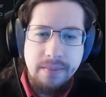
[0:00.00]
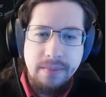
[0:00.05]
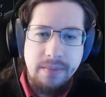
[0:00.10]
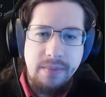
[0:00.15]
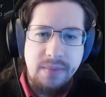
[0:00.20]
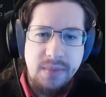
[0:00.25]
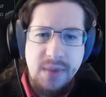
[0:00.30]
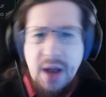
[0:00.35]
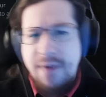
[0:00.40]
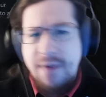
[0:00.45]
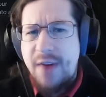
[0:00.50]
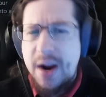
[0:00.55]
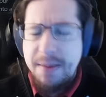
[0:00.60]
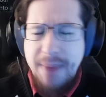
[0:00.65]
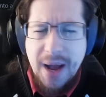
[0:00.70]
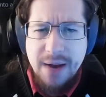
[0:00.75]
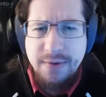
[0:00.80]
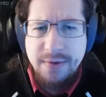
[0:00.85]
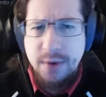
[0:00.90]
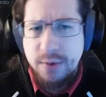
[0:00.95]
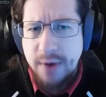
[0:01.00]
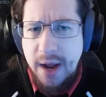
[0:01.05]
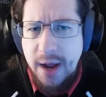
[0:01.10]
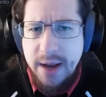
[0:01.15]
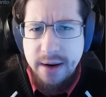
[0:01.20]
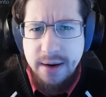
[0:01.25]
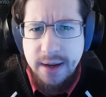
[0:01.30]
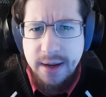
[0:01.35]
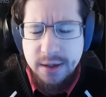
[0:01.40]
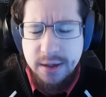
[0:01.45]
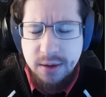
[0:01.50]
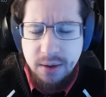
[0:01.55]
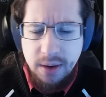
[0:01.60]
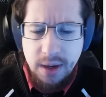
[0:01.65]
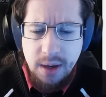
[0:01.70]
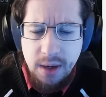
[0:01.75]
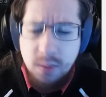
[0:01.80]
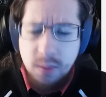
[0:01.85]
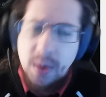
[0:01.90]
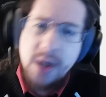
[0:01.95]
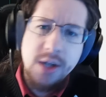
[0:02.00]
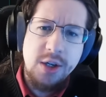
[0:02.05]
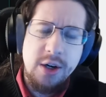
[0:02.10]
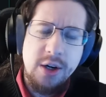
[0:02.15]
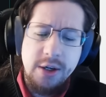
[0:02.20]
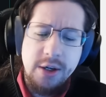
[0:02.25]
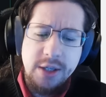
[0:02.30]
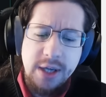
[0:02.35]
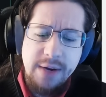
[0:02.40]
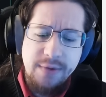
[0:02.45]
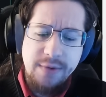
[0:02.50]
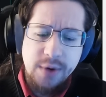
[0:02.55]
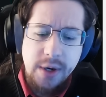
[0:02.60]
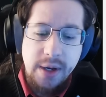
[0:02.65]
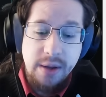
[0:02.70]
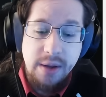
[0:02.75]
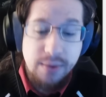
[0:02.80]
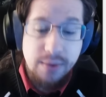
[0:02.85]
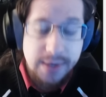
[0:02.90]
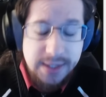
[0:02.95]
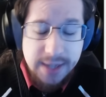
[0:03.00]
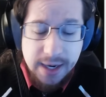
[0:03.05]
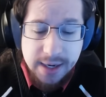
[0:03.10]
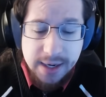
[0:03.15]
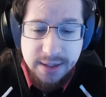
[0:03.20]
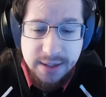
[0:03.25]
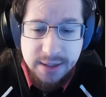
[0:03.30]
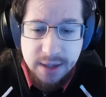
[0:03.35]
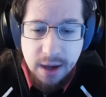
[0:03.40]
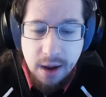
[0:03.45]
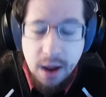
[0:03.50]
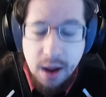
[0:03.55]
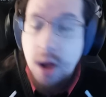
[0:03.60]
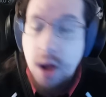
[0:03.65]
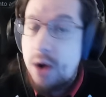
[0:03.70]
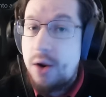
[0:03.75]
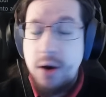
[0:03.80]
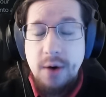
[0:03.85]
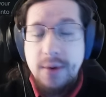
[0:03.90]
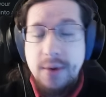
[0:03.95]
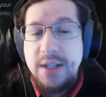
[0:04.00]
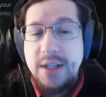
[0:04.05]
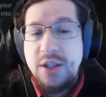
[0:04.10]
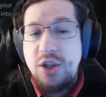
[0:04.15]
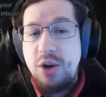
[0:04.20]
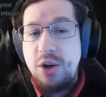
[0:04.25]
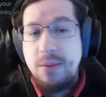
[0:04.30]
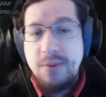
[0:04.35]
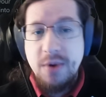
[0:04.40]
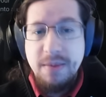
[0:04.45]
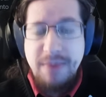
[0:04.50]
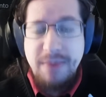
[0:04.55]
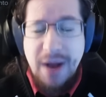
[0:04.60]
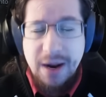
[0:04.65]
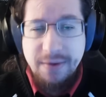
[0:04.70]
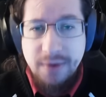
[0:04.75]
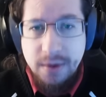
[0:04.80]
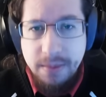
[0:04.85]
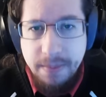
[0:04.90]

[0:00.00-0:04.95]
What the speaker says: Not that impactful, right? It's only 1 charge every 3 seconds. No, it's super impactful.